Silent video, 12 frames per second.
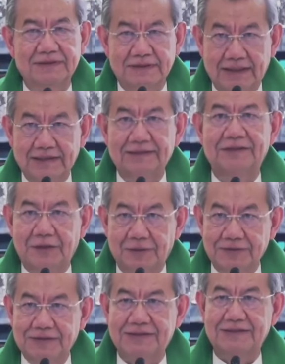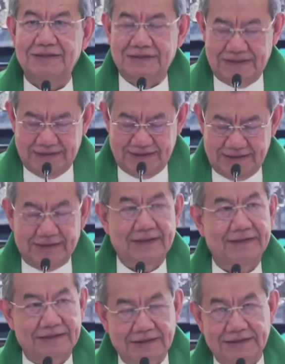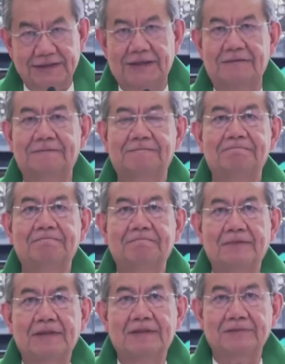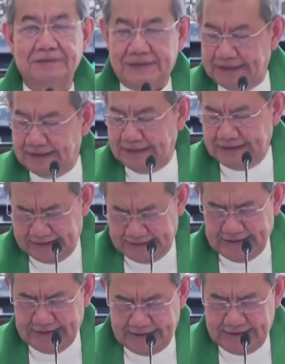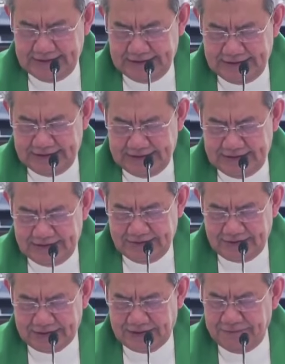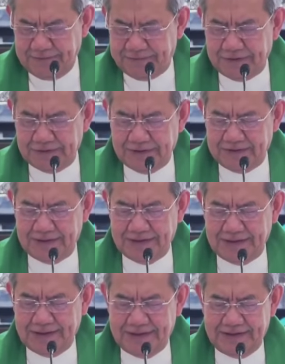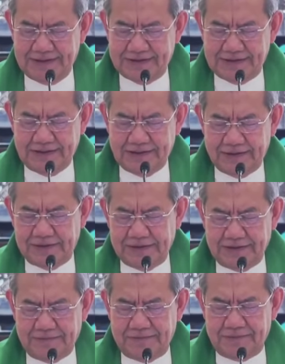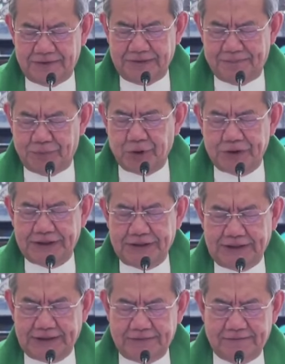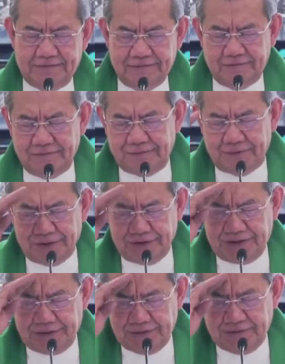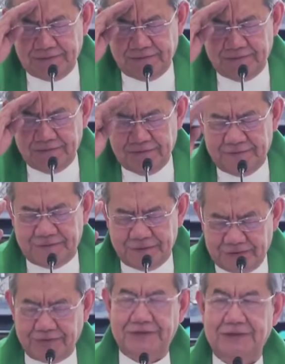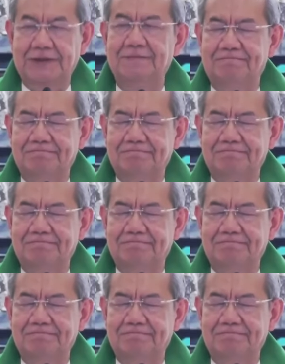God knows, and that is enough. Today, we come before the Lord again and say, Lord, reporting for duty.